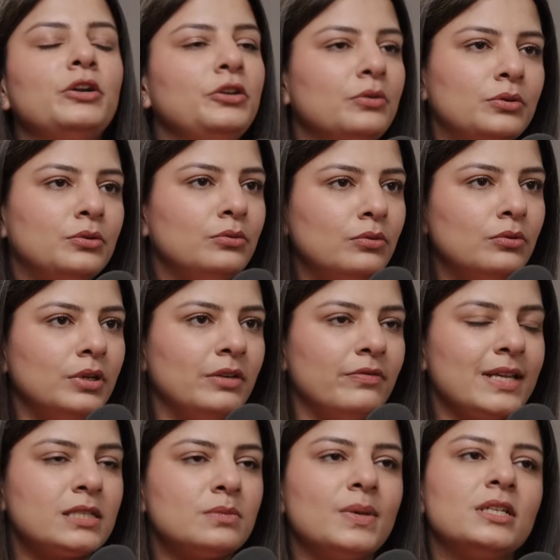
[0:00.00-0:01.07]
new to
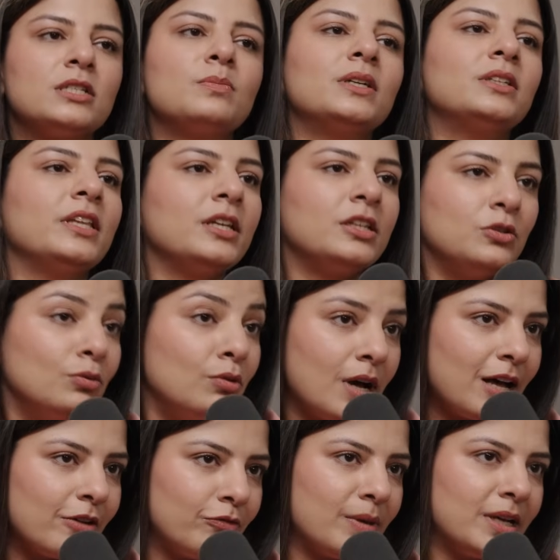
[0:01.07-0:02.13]
investments, but they do
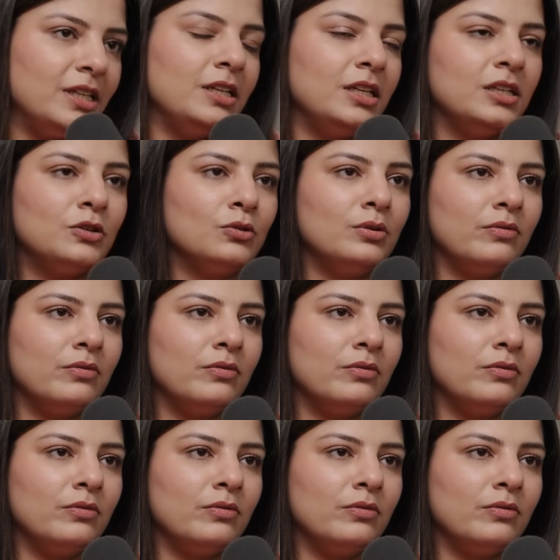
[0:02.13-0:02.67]
have money to